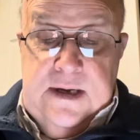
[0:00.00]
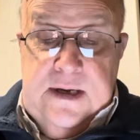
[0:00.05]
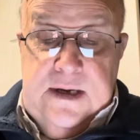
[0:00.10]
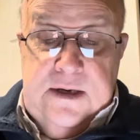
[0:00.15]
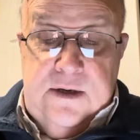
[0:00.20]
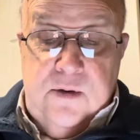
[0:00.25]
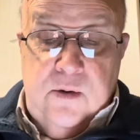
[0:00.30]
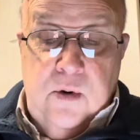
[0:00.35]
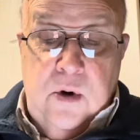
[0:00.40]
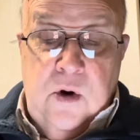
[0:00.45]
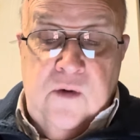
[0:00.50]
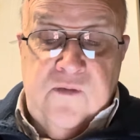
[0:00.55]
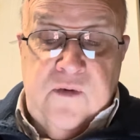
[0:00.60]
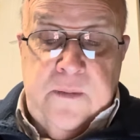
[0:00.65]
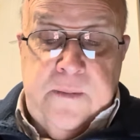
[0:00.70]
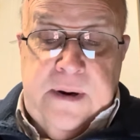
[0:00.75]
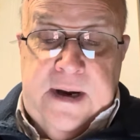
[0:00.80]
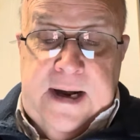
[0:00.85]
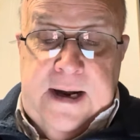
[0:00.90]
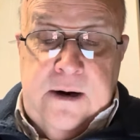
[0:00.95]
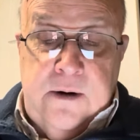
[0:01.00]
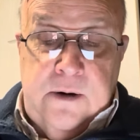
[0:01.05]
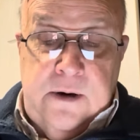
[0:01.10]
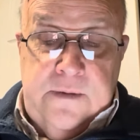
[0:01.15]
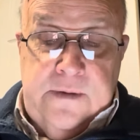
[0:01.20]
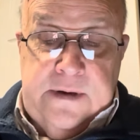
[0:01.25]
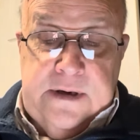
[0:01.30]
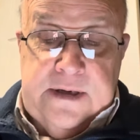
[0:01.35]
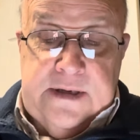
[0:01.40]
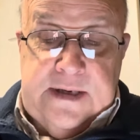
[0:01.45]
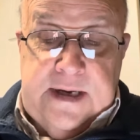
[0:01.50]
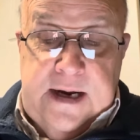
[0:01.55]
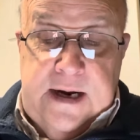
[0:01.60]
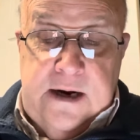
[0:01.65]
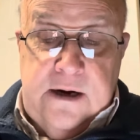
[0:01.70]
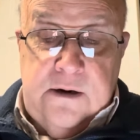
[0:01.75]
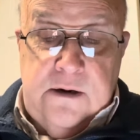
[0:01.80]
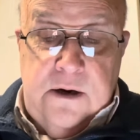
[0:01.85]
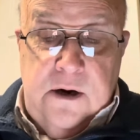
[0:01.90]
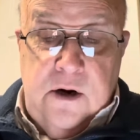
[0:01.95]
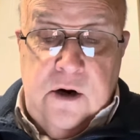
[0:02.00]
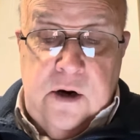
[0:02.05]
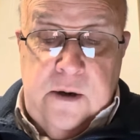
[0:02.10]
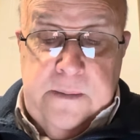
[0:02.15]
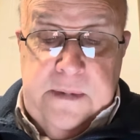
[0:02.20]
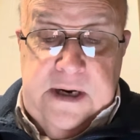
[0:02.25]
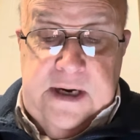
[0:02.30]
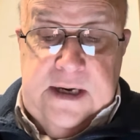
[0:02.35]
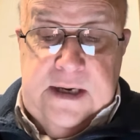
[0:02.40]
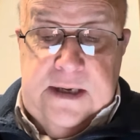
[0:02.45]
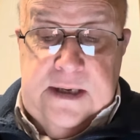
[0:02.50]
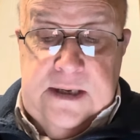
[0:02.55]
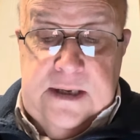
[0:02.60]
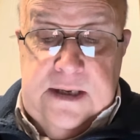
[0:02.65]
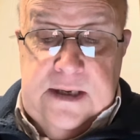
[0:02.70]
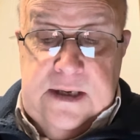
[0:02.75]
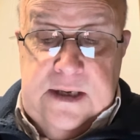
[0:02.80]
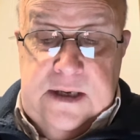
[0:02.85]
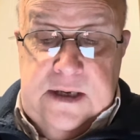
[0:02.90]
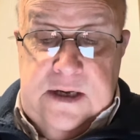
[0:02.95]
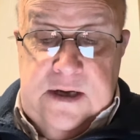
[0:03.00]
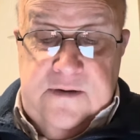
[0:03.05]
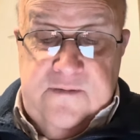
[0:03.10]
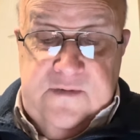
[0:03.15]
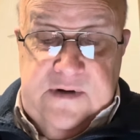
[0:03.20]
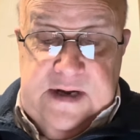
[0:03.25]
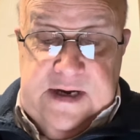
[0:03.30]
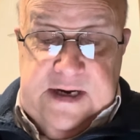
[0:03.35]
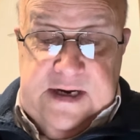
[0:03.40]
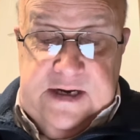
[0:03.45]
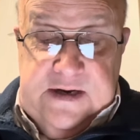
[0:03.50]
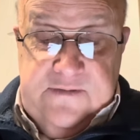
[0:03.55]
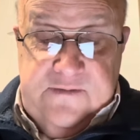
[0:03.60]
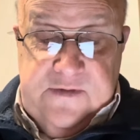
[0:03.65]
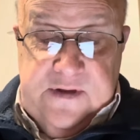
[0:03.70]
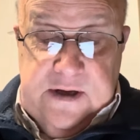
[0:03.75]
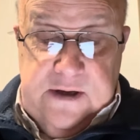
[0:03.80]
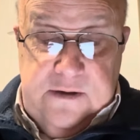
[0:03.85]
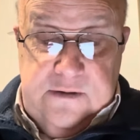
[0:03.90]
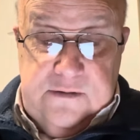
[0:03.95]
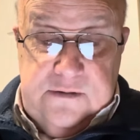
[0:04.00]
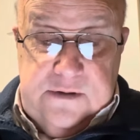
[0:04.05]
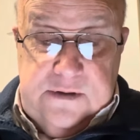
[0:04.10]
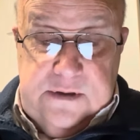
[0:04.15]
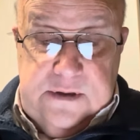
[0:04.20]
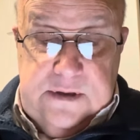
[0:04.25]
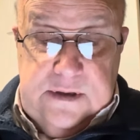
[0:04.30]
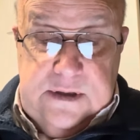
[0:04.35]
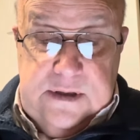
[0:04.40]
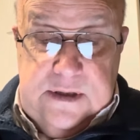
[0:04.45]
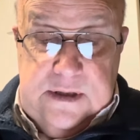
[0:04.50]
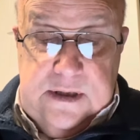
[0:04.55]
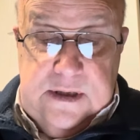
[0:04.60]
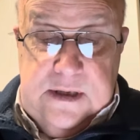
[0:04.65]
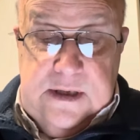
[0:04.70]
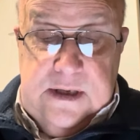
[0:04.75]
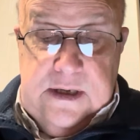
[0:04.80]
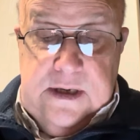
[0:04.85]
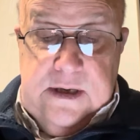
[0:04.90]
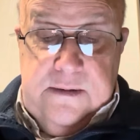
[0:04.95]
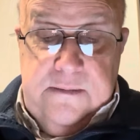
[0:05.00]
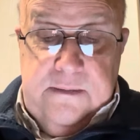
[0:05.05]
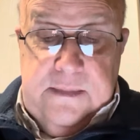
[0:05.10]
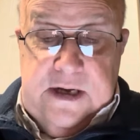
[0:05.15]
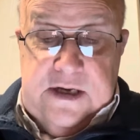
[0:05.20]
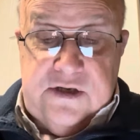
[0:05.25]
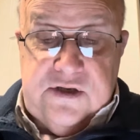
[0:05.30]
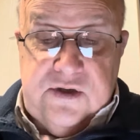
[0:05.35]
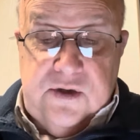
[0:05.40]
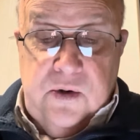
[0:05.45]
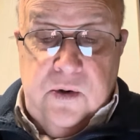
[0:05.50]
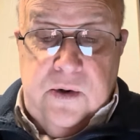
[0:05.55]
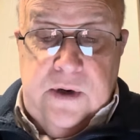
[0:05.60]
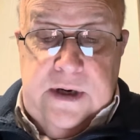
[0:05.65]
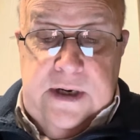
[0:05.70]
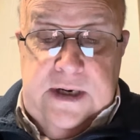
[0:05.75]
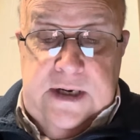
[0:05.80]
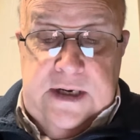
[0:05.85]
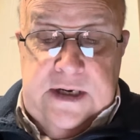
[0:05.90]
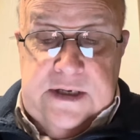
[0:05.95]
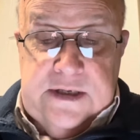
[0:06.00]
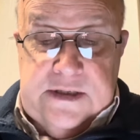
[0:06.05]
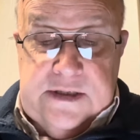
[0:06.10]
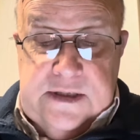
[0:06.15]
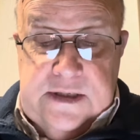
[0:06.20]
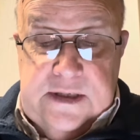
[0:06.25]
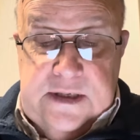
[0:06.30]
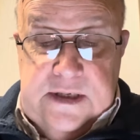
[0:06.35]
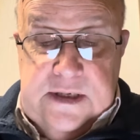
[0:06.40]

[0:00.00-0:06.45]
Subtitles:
to overpower the entire army of negative thoughts. My story is